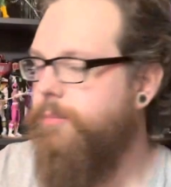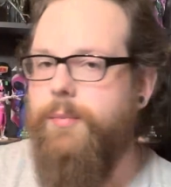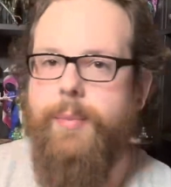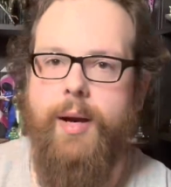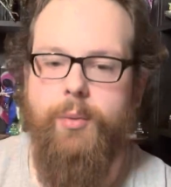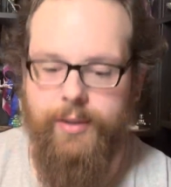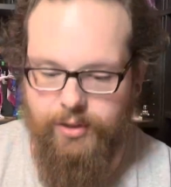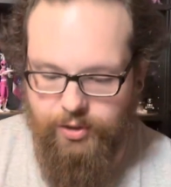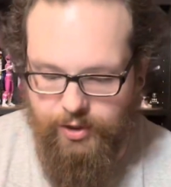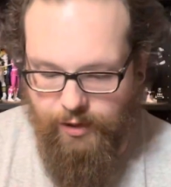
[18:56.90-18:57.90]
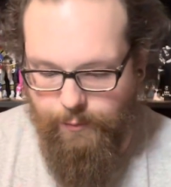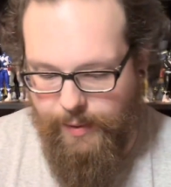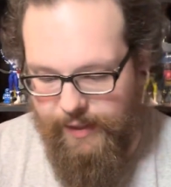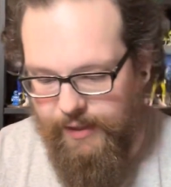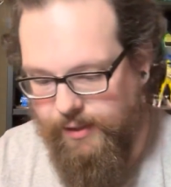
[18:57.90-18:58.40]
Power Ranger shelf
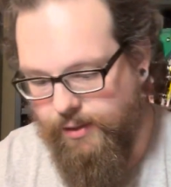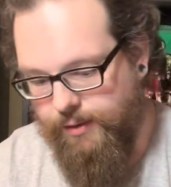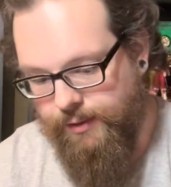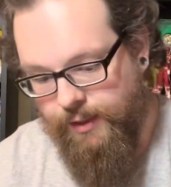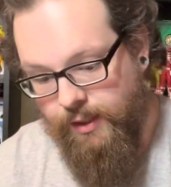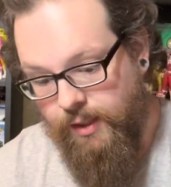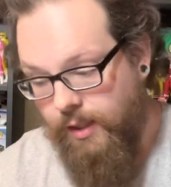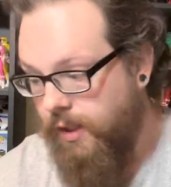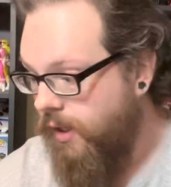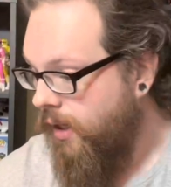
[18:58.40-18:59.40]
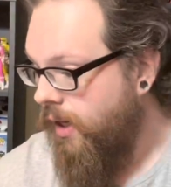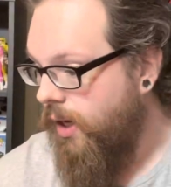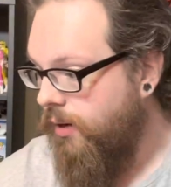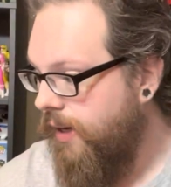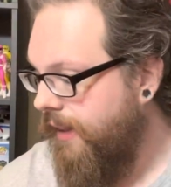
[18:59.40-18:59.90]
back here.
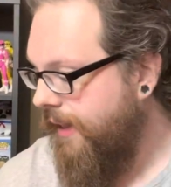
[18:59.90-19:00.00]
All right,